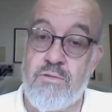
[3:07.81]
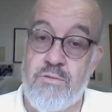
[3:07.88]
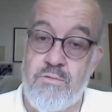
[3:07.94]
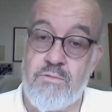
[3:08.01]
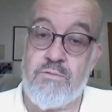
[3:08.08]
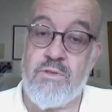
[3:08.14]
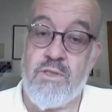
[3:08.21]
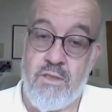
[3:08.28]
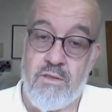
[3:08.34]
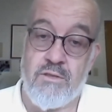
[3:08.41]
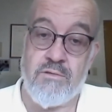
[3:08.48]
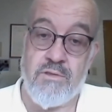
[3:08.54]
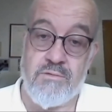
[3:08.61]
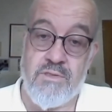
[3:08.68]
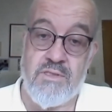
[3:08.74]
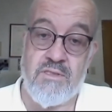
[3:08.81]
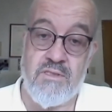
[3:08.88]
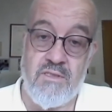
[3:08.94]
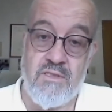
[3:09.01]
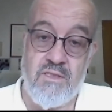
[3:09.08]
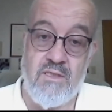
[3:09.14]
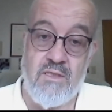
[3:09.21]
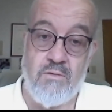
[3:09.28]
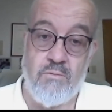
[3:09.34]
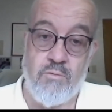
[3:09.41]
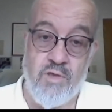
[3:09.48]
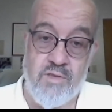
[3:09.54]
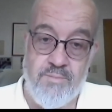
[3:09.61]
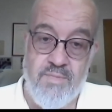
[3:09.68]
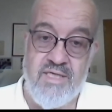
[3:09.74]
Who knows
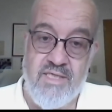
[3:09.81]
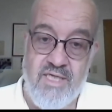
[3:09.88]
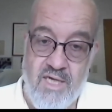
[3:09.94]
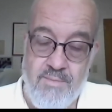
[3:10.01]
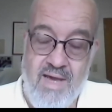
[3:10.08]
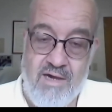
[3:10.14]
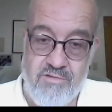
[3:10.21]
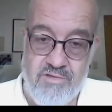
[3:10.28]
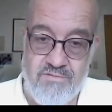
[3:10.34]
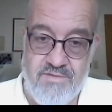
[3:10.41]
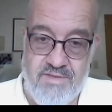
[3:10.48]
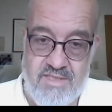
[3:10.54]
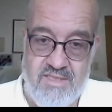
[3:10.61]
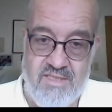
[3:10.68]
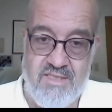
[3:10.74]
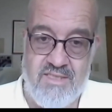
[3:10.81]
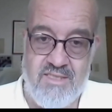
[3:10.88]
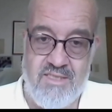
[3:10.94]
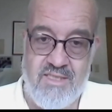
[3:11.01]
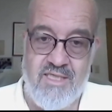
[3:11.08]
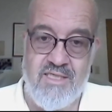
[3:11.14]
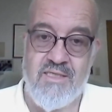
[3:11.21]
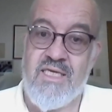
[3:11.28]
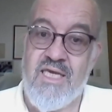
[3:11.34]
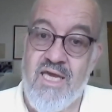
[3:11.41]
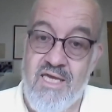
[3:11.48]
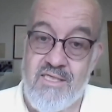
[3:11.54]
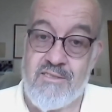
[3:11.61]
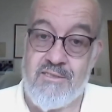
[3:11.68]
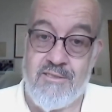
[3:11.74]
what may come out of this in the
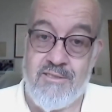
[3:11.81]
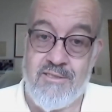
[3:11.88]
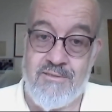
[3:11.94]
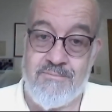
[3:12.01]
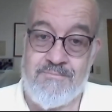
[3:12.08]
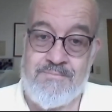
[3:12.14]
end?